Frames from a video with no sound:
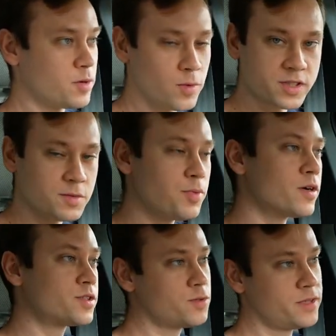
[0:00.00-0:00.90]
There were some
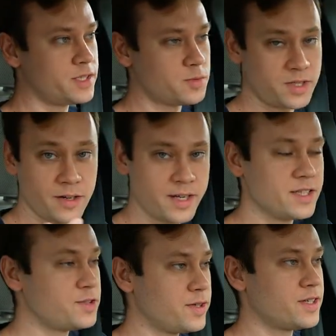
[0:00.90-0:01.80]
part shortages, which I'll get
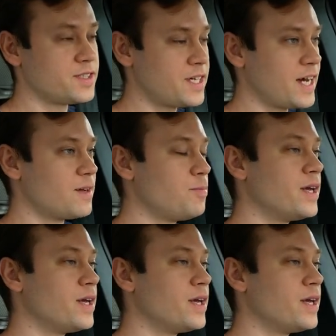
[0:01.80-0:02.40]
into here in a second.